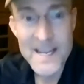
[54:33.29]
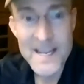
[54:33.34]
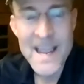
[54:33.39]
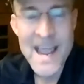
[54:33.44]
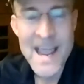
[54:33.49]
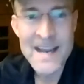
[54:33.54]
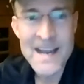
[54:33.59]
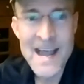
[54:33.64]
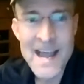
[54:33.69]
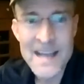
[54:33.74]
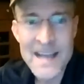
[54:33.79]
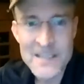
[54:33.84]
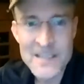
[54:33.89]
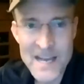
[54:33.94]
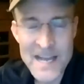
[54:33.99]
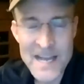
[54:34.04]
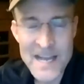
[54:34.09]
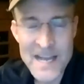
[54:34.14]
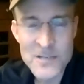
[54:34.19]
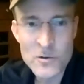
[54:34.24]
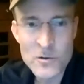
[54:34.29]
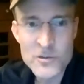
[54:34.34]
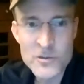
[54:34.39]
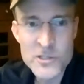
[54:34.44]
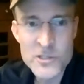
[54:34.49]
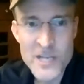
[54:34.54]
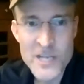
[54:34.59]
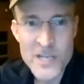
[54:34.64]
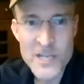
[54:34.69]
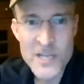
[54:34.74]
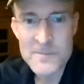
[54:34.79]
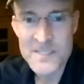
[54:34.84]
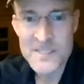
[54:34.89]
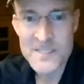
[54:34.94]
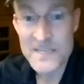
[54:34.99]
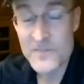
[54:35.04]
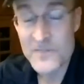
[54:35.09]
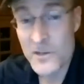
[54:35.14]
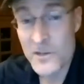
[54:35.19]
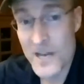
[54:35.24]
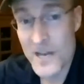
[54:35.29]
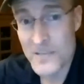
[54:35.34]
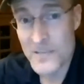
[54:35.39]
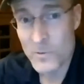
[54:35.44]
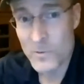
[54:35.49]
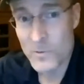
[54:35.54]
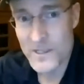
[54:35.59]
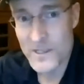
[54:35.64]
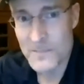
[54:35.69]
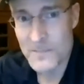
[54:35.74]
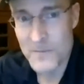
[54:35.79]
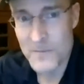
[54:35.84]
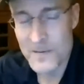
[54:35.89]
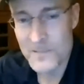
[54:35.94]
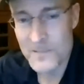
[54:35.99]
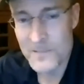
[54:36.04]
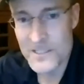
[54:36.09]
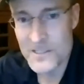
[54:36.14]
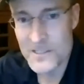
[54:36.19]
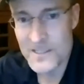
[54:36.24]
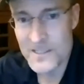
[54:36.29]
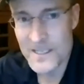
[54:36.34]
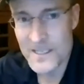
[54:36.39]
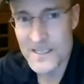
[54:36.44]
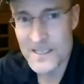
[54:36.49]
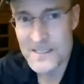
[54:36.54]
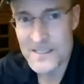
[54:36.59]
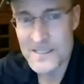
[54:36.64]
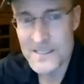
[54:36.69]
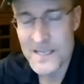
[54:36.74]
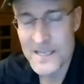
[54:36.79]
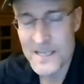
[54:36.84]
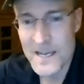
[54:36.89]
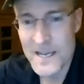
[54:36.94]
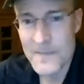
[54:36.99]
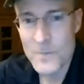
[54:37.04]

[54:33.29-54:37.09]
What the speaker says: And I told James, if you guys want to publish this,